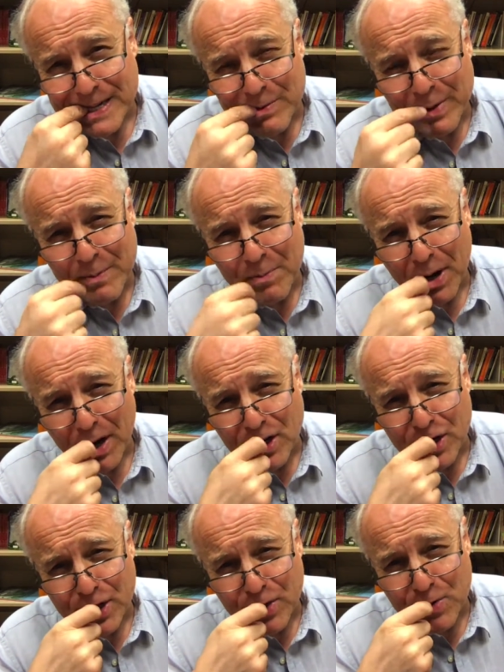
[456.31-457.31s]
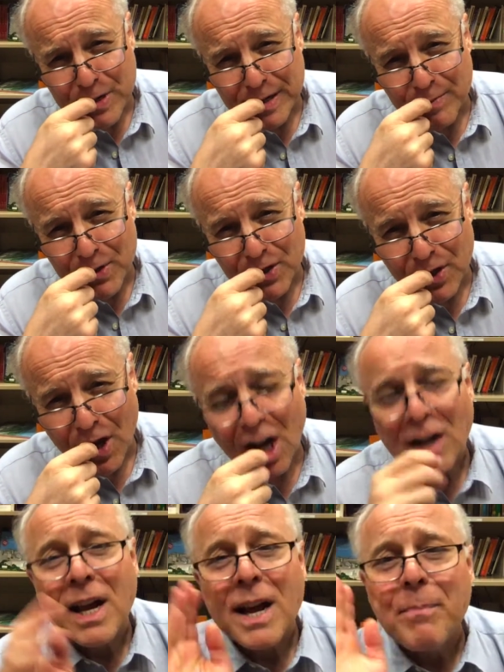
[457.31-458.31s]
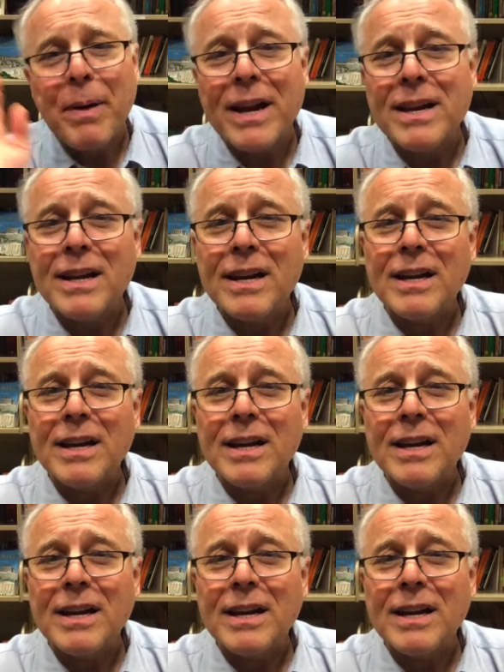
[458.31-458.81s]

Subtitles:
when part two comes along. But